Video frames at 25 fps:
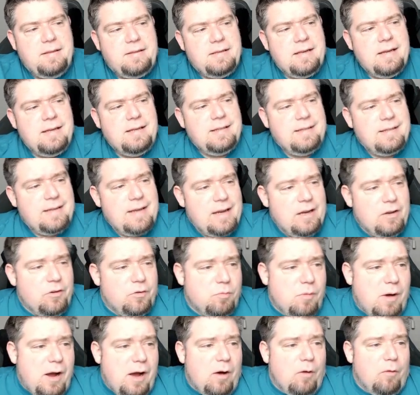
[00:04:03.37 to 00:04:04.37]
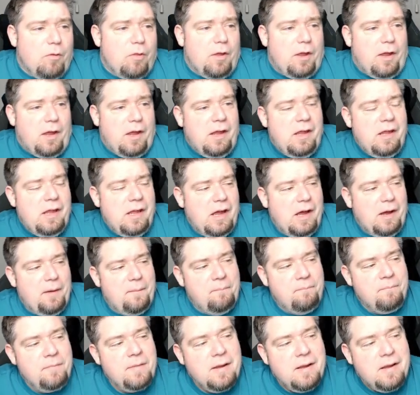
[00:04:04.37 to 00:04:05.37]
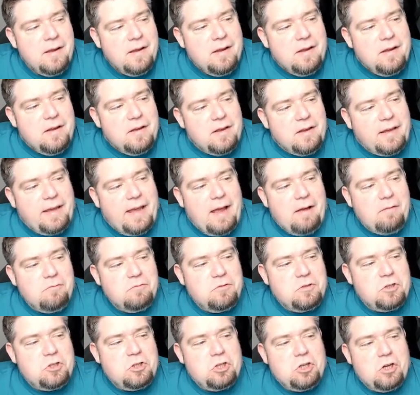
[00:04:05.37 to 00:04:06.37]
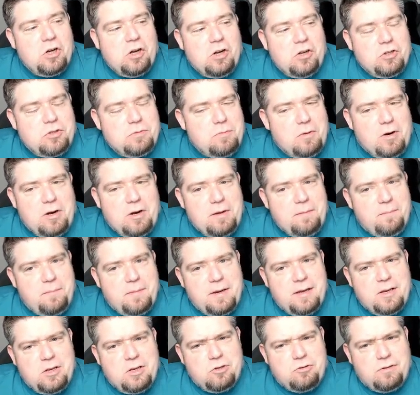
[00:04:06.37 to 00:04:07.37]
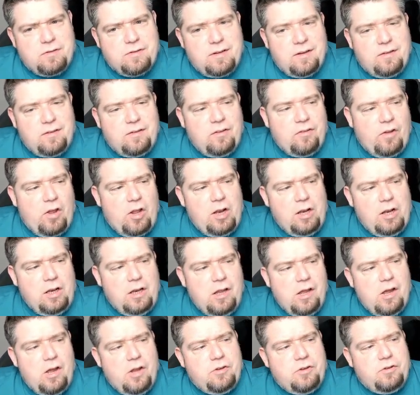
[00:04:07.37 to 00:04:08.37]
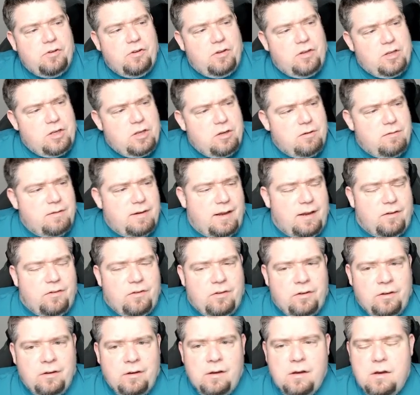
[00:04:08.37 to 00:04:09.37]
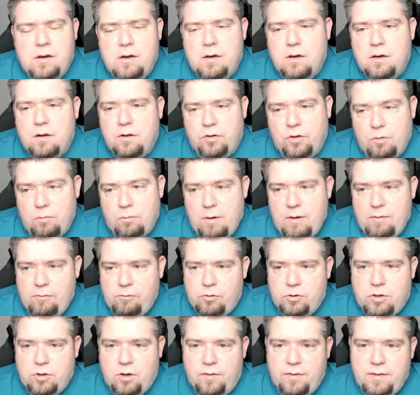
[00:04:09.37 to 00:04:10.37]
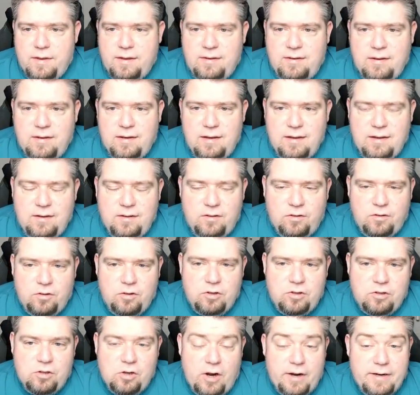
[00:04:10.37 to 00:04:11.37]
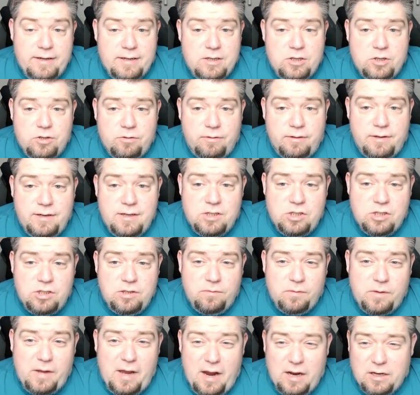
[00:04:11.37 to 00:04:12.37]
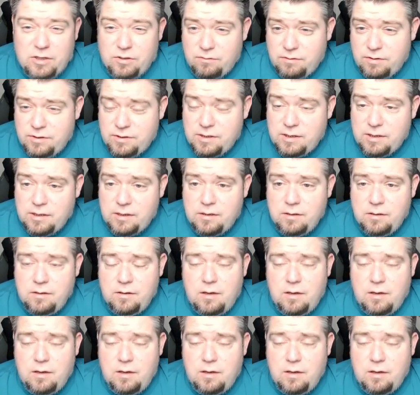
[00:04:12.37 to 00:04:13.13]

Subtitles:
did say as well that counter charge might be interesting. It says alert units. So whether or not this is tied into your initiative characteristic,